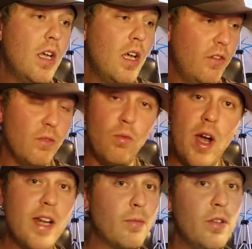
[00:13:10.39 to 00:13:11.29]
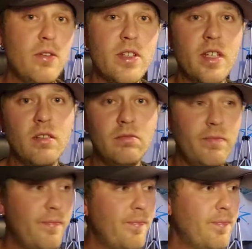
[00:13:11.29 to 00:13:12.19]
Uh, from writing, producing,
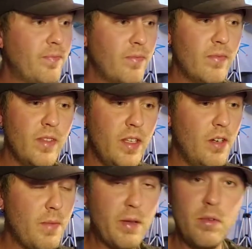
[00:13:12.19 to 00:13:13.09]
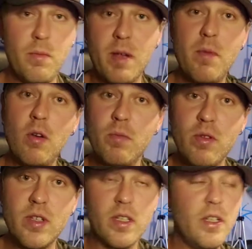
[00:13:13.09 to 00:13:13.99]
you know, make you make my own music.